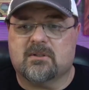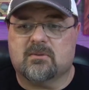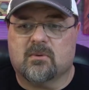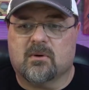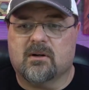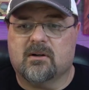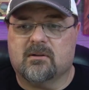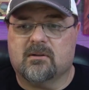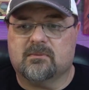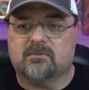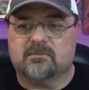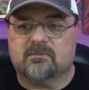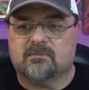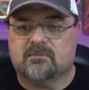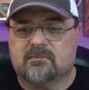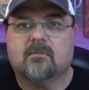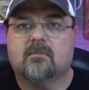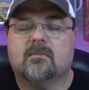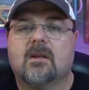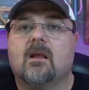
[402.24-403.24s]
as well.
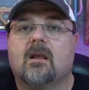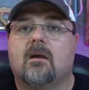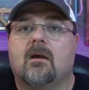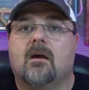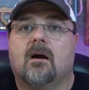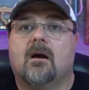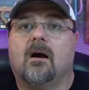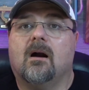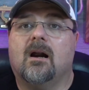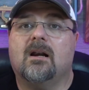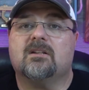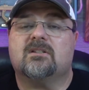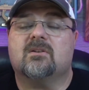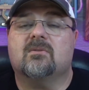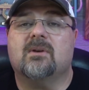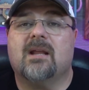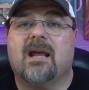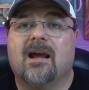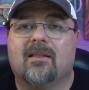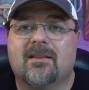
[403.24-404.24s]
All right, so
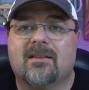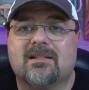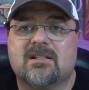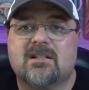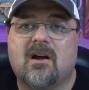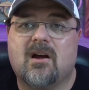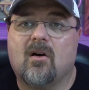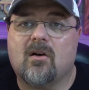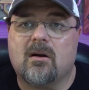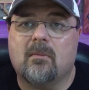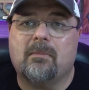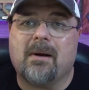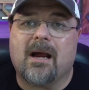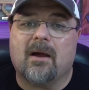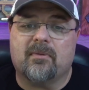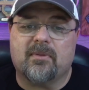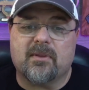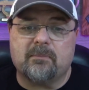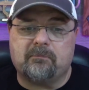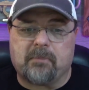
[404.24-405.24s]
now let's talk
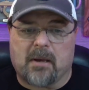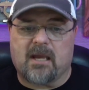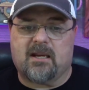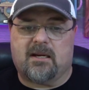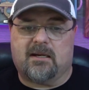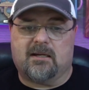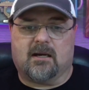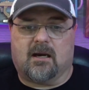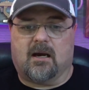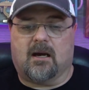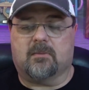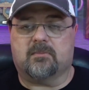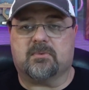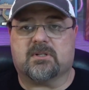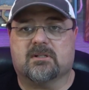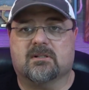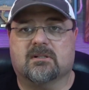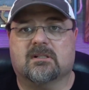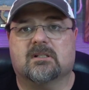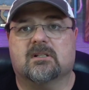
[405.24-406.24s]
about the paid option.